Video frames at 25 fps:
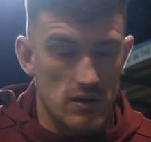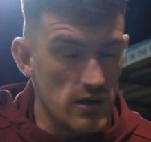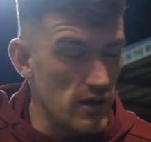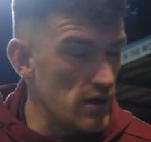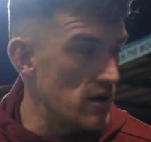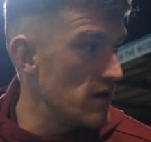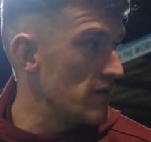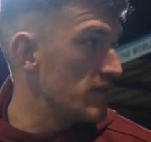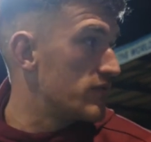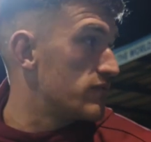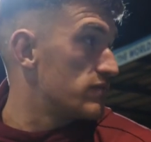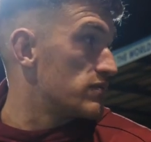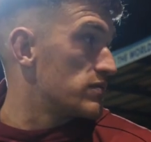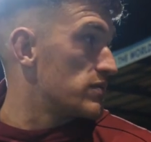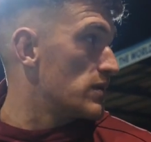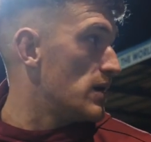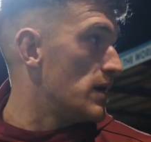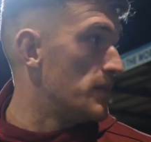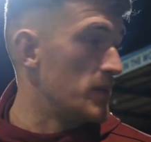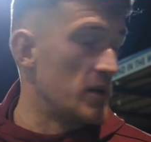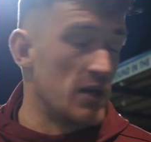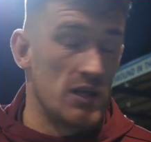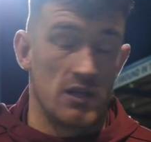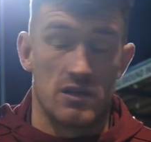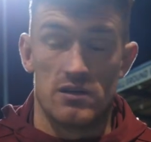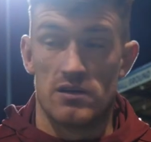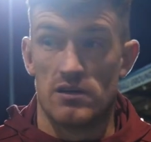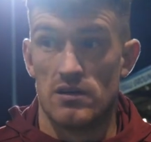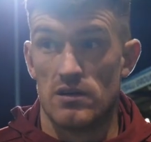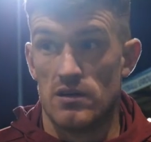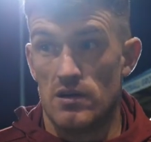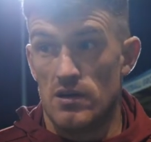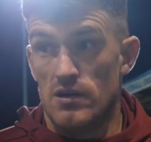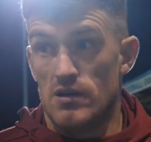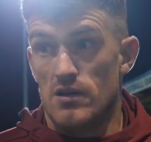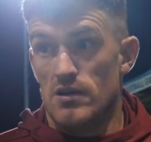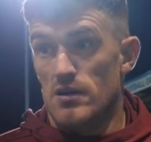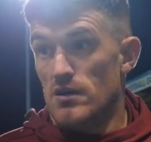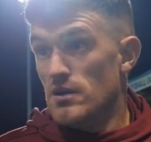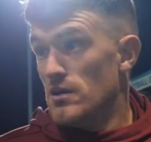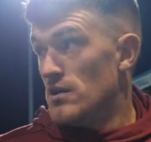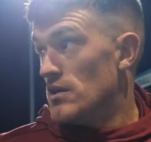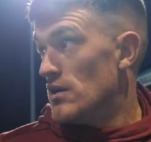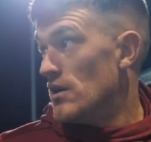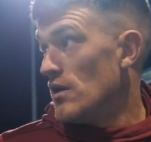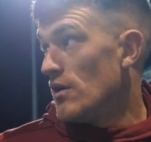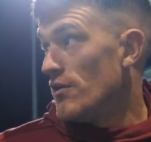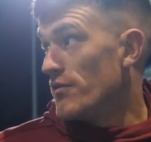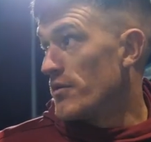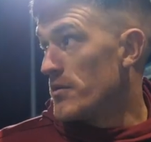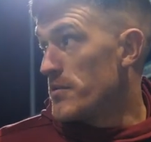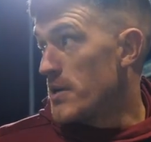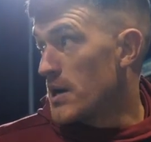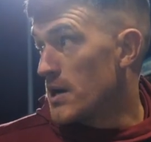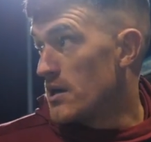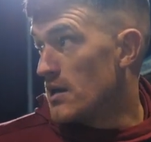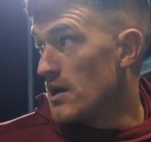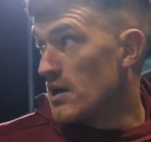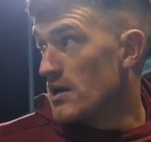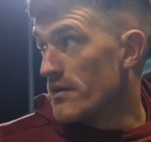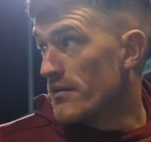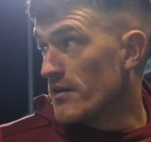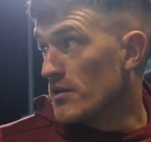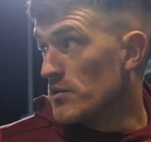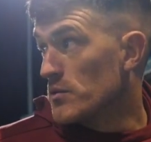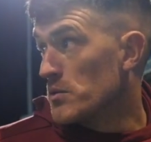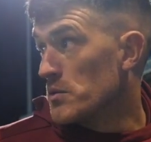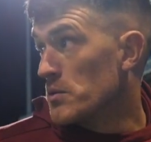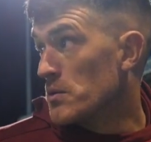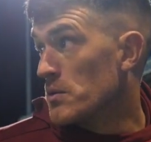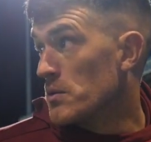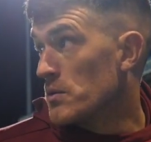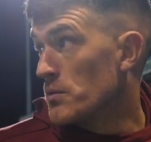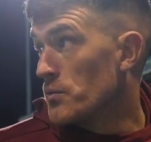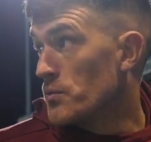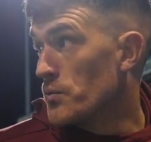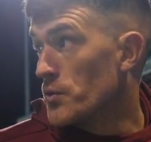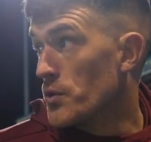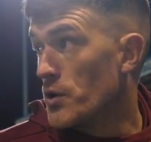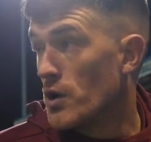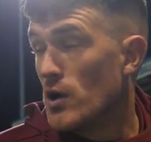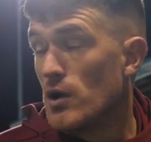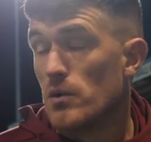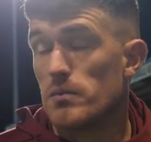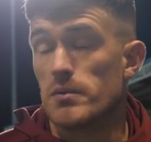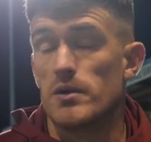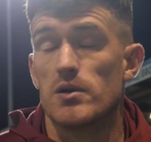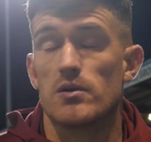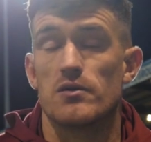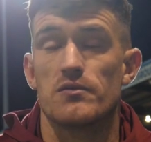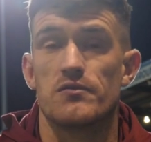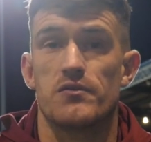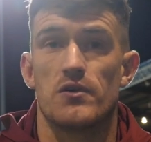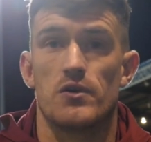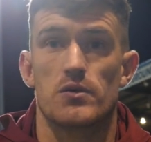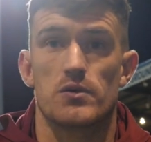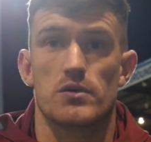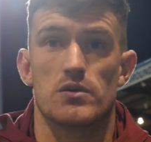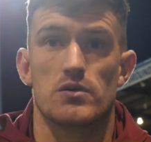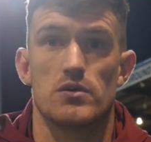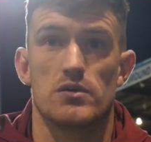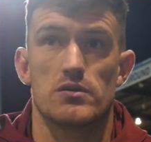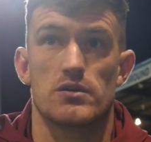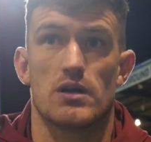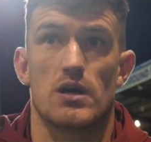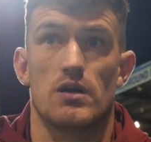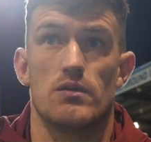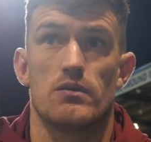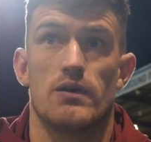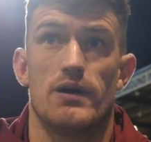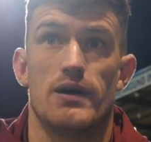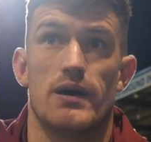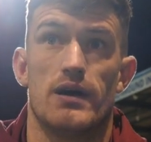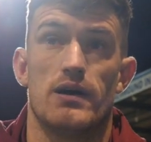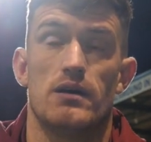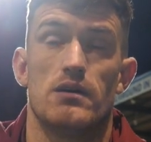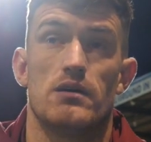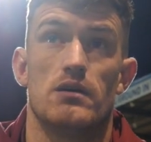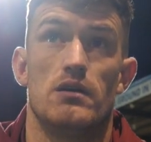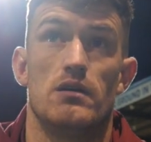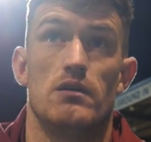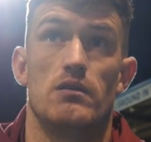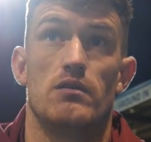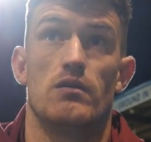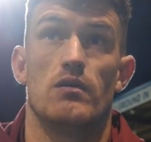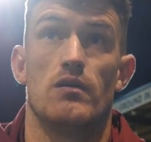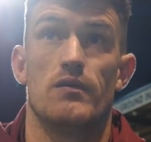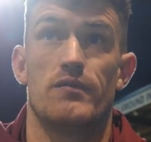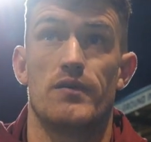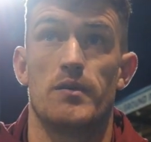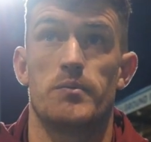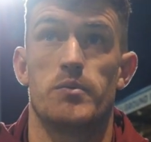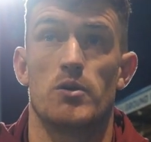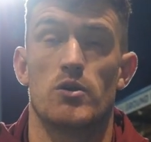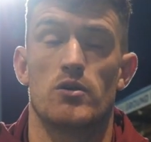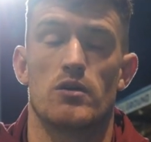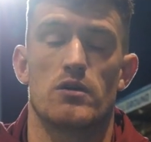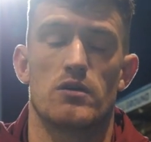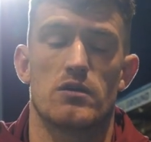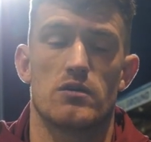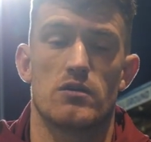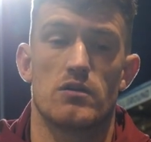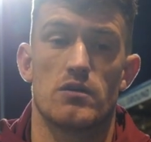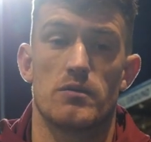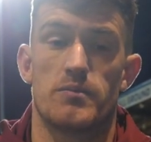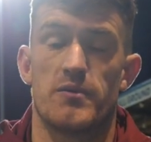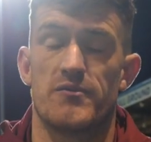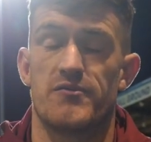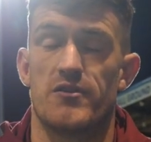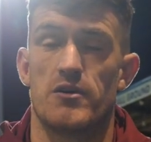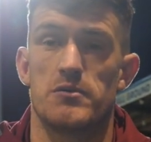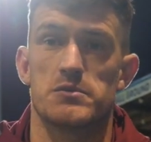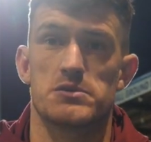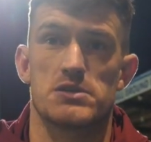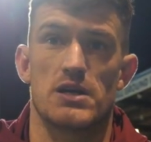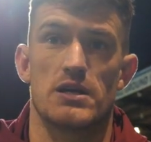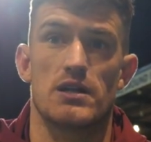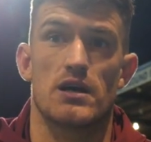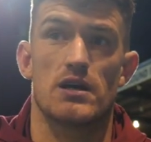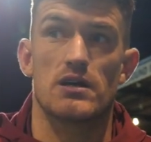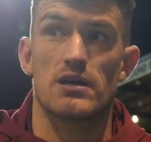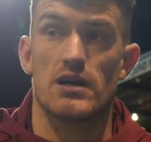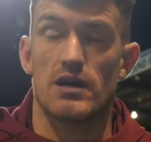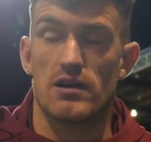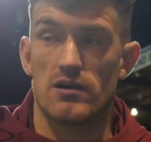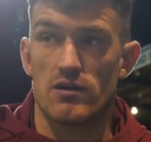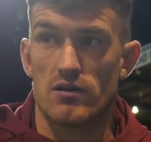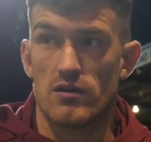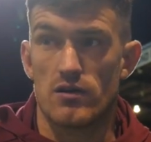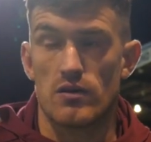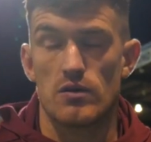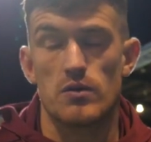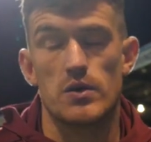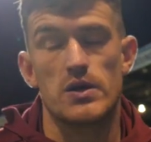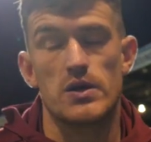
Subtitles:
Yeah, I mean, off the back of that, I think we'll all be looking forward to going down there and hopefully putting on another performance like that and getting another